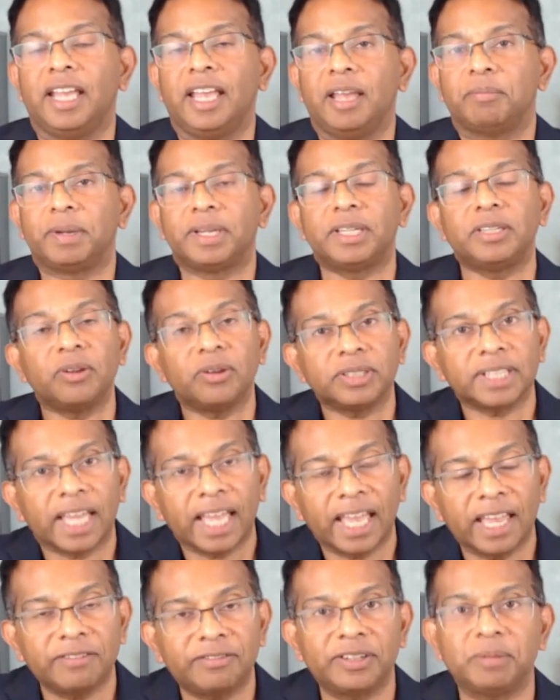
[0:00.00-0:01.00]
But not
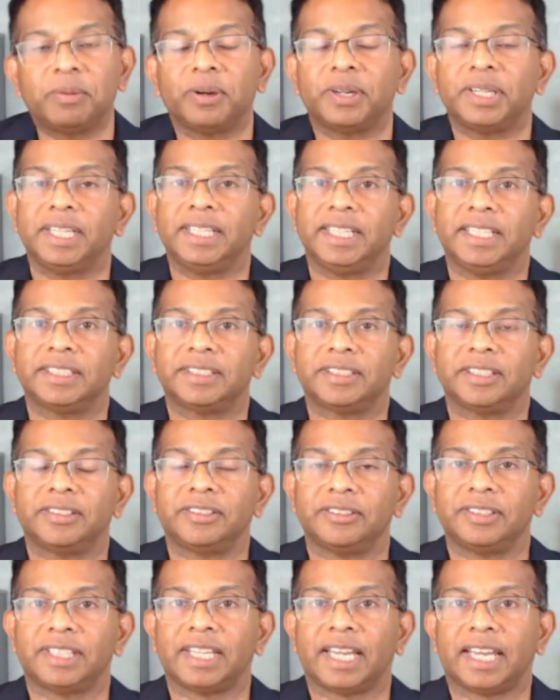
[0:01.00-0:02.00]
everybody needs to
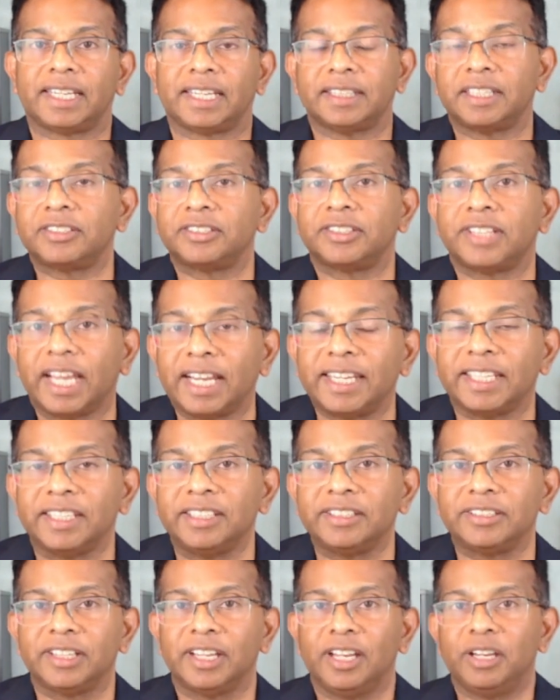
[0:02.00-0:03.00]
do that. And the
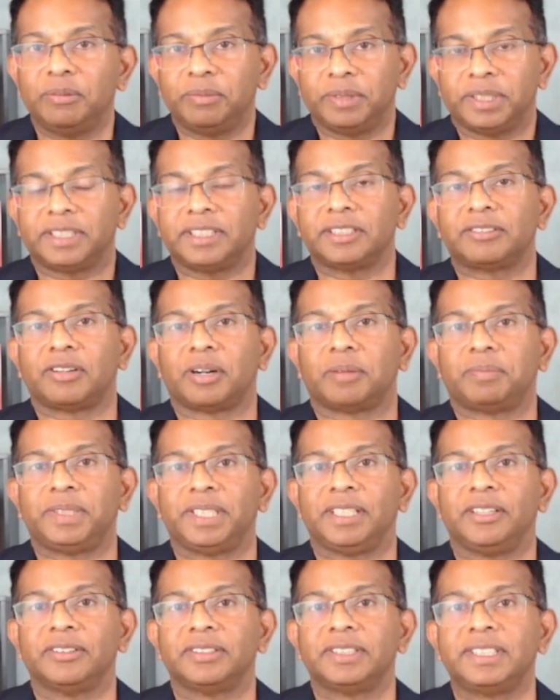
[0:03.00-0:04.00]
challenge with disrupting
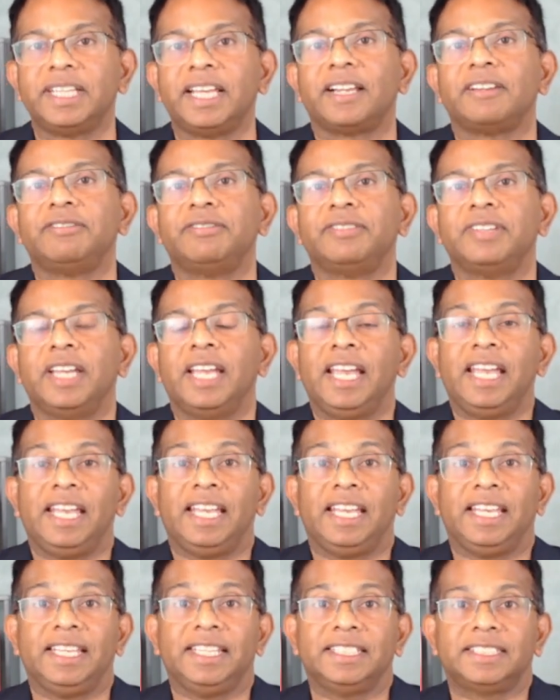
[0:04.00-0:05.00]
yourself
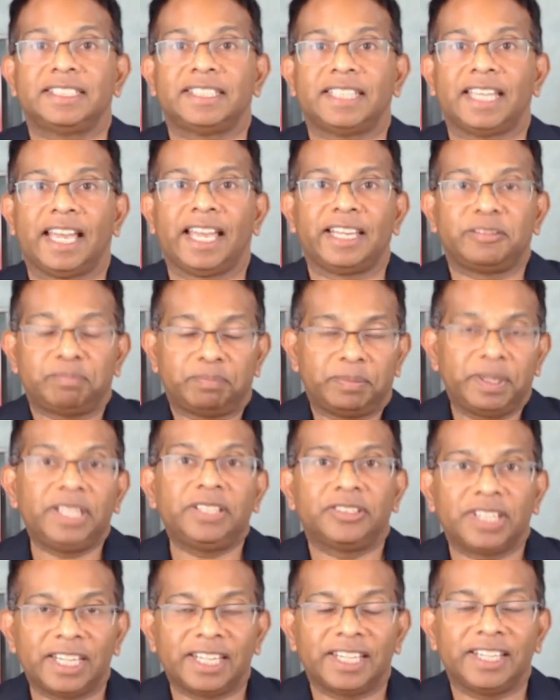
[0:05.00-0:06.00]
is that big
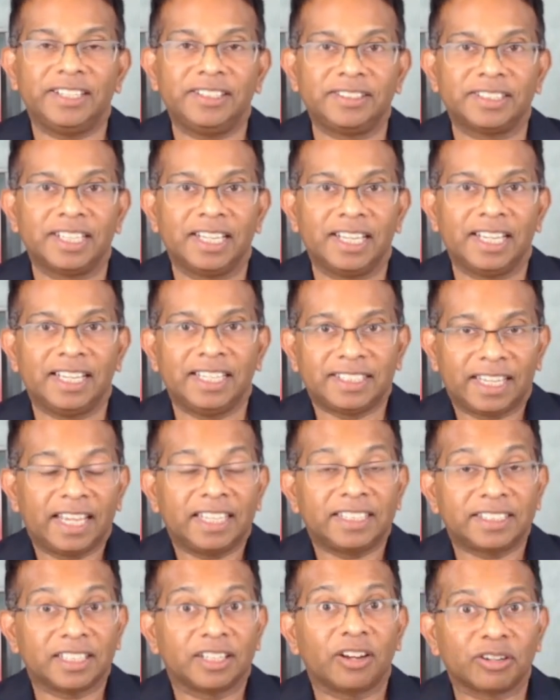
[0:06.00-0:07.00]
change
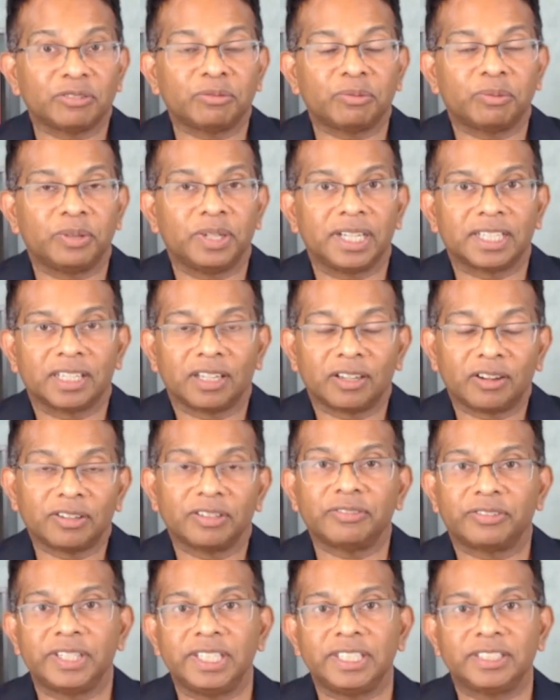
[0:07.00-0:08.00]
takes a lot of work, a lot
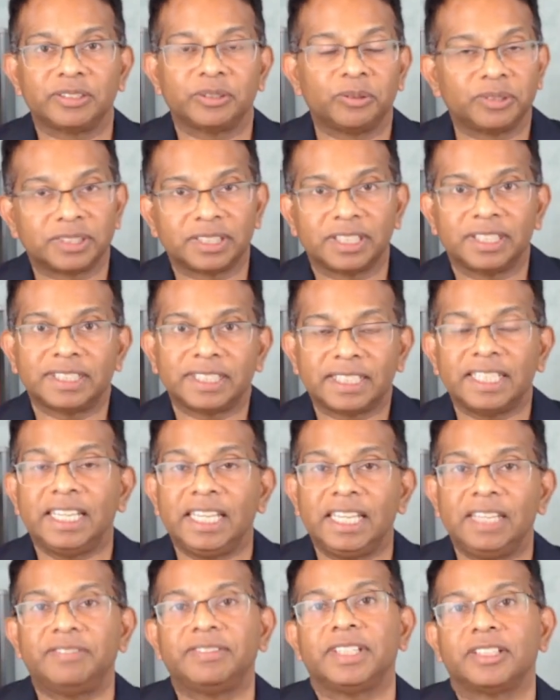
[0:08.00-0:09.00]
of resources, and
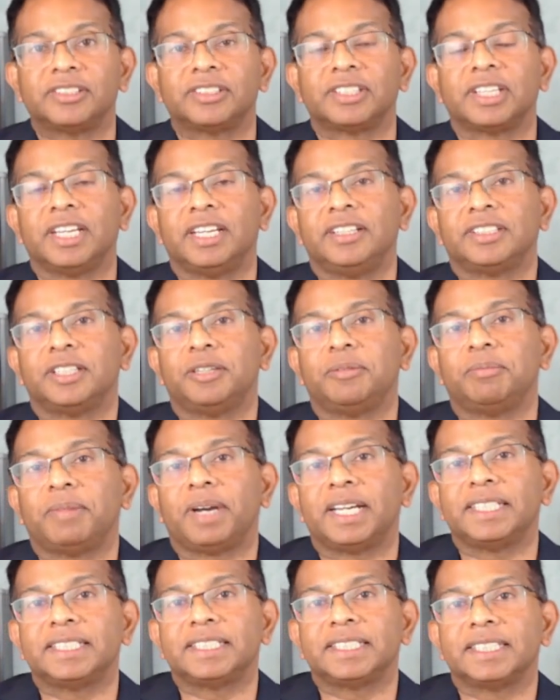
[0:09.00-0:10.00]
even a change in
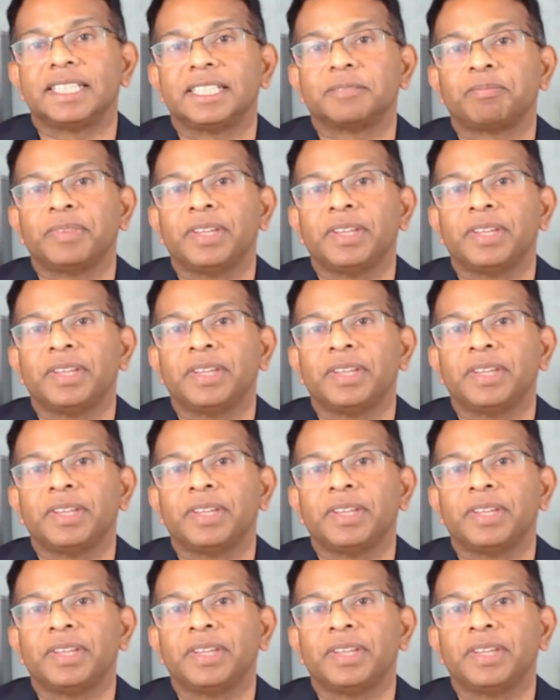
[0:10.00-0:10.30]
mindset.